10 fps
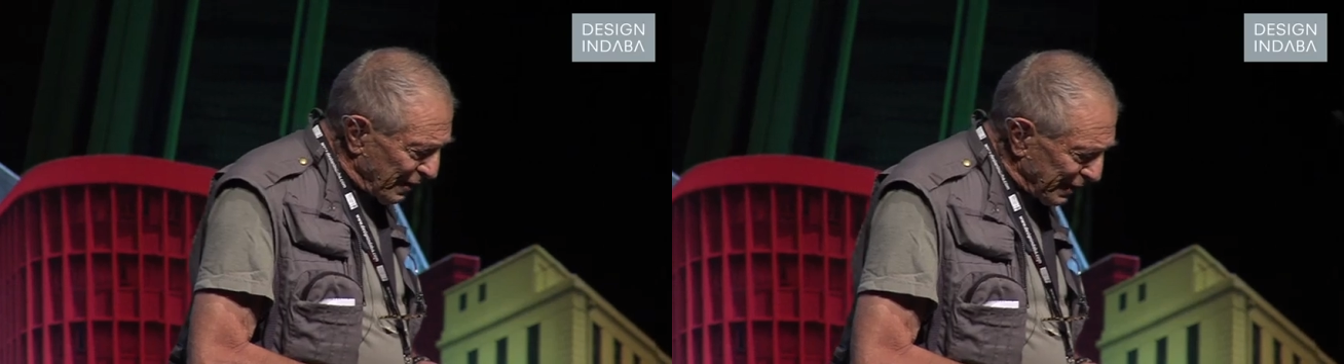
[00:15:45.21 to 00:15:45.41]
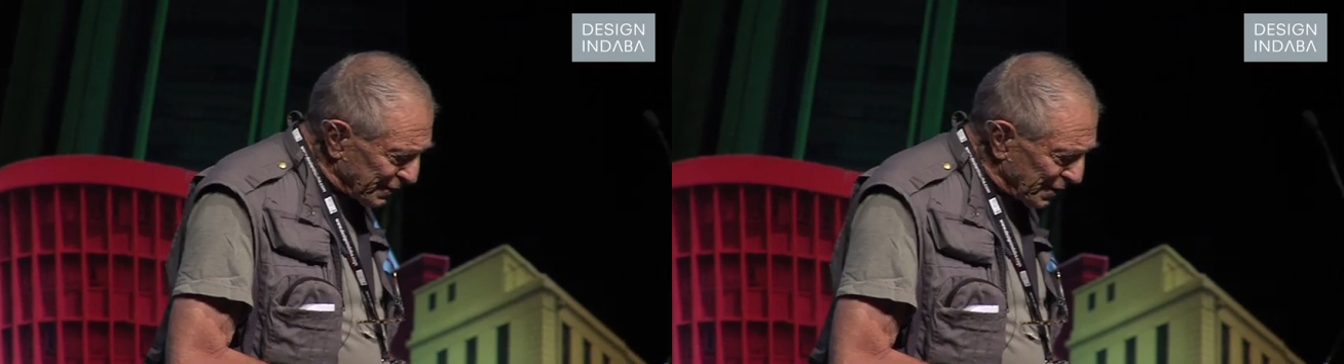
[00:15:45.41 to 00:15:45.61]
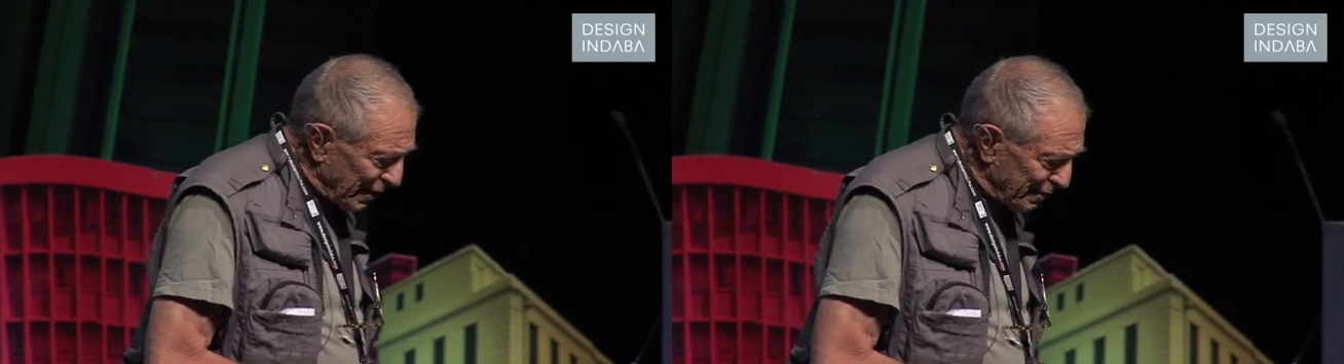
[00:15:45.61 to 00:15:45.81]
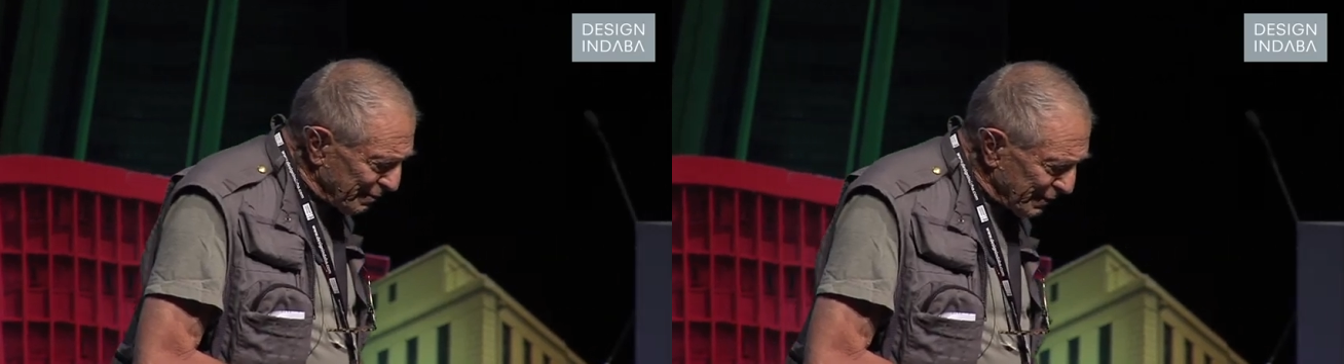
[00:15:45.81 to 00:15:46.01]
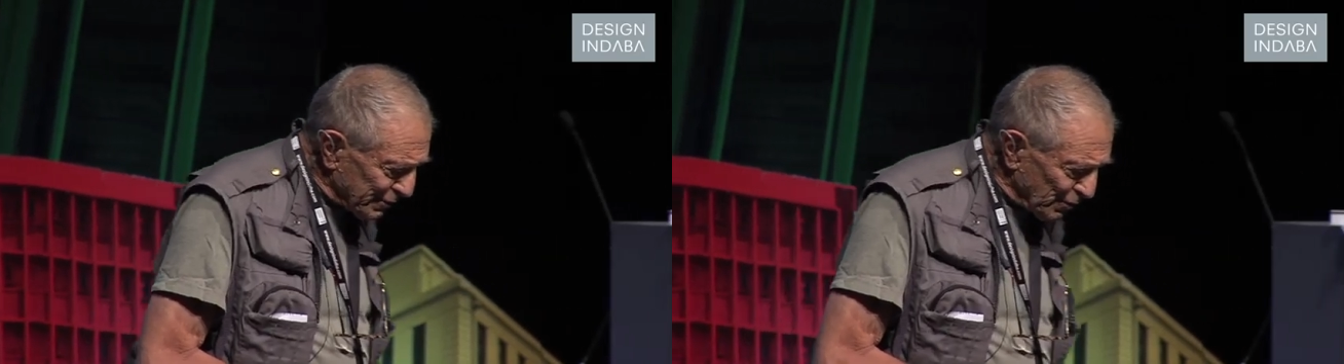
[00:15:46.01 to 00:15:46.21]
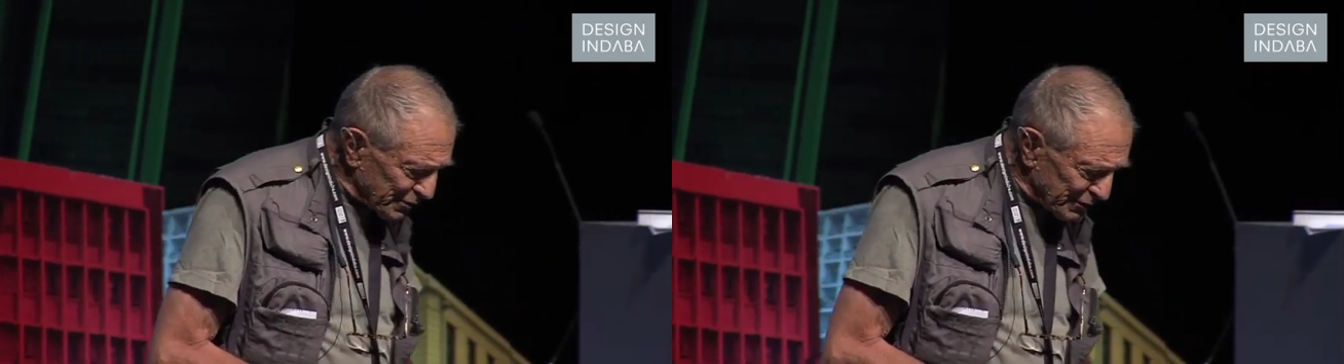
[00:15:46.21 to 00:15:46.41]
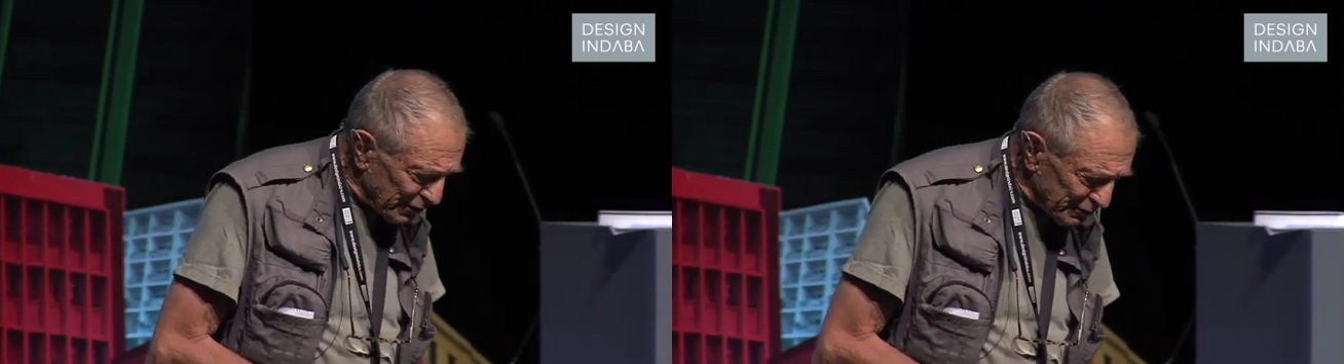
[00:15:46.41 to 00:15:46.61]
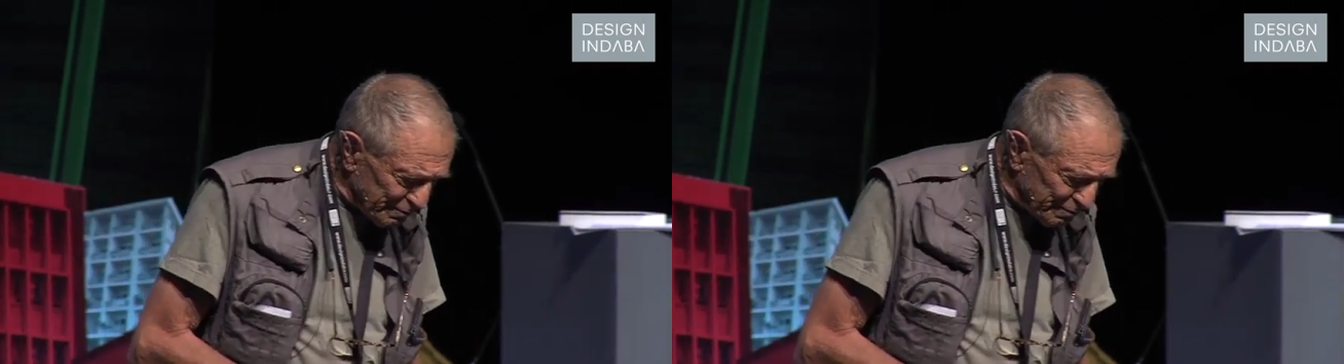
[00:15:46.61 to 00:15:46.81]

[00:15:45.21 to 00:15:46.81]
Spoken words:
that time, it was not